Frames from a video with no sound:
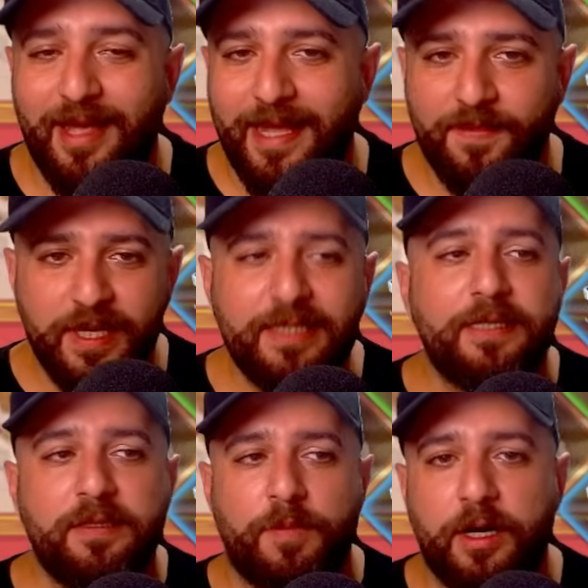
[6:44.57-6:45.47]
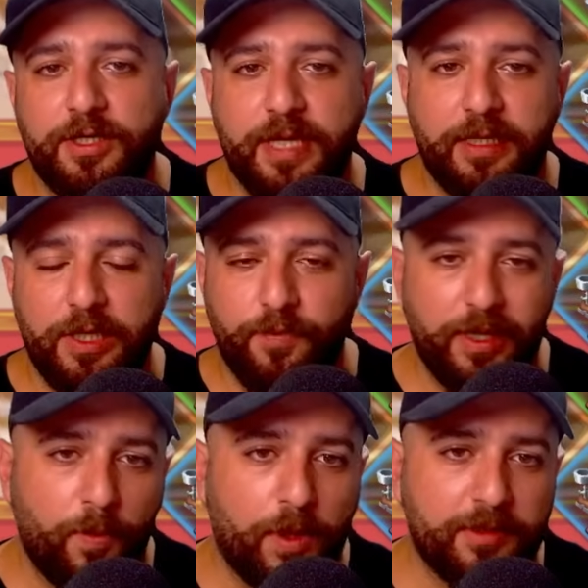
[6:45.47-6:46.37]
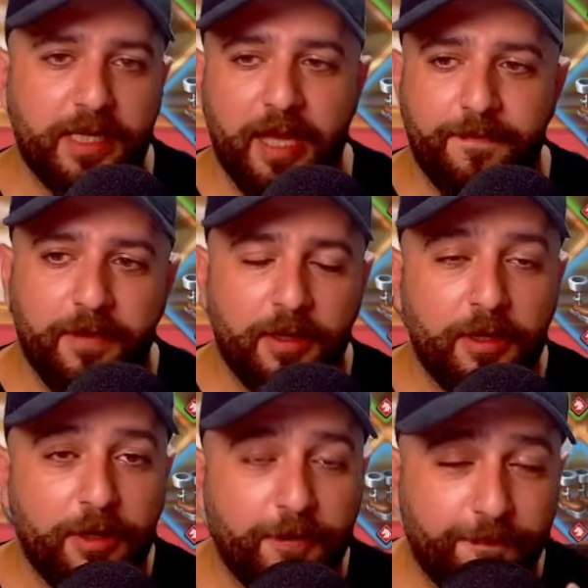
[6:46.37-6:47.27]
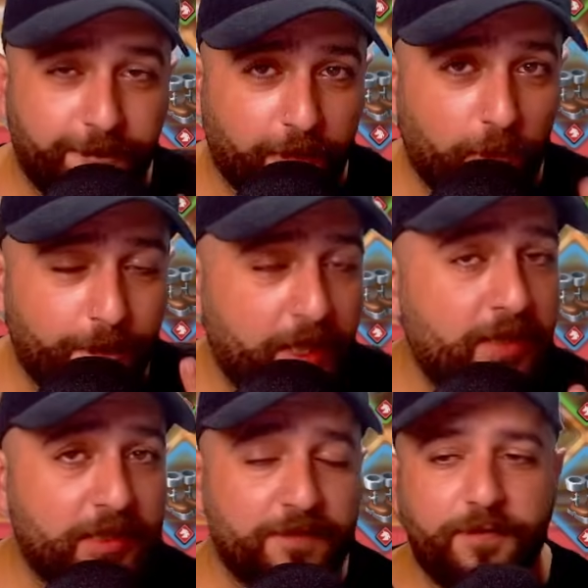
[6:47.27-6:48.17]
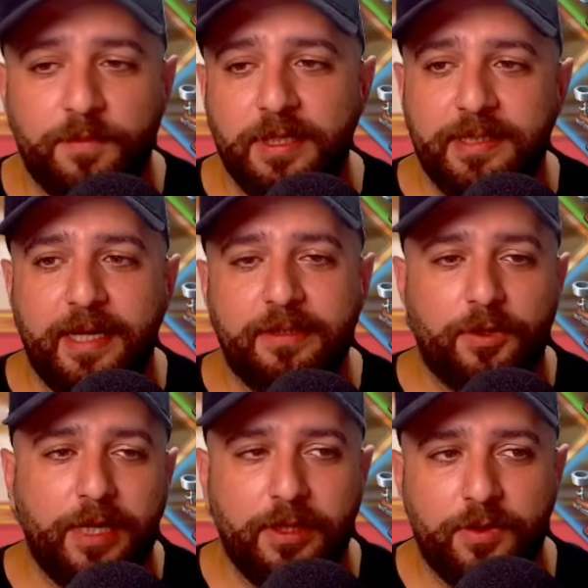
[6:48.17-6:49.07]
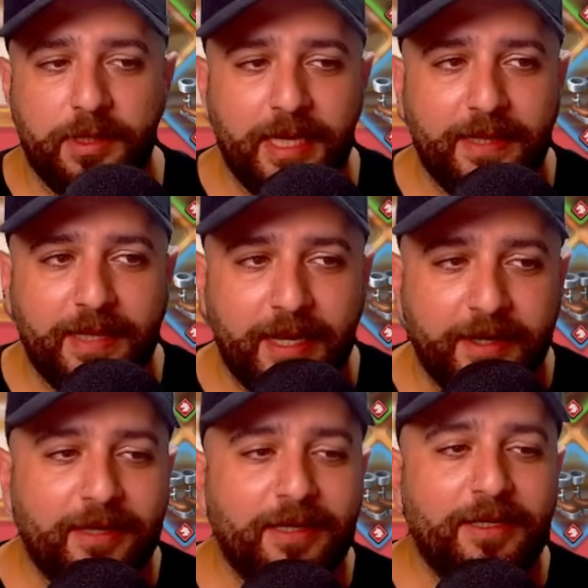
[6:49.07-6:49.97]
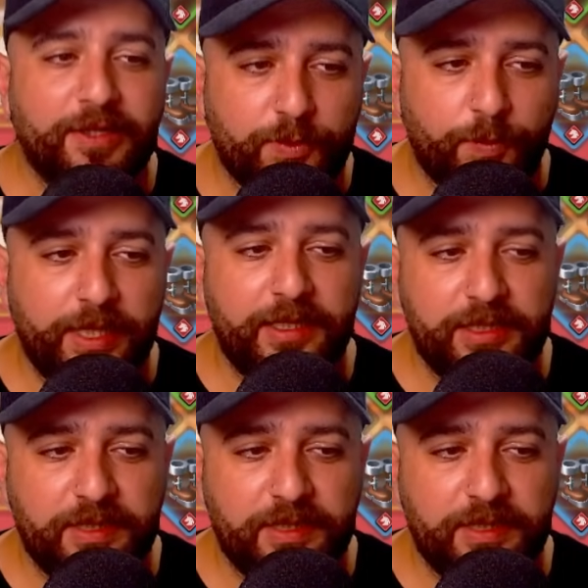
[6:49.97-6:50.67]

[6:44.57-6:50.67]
And this is the march that you really want to have 4 pieces from the set, so that you can get that sweet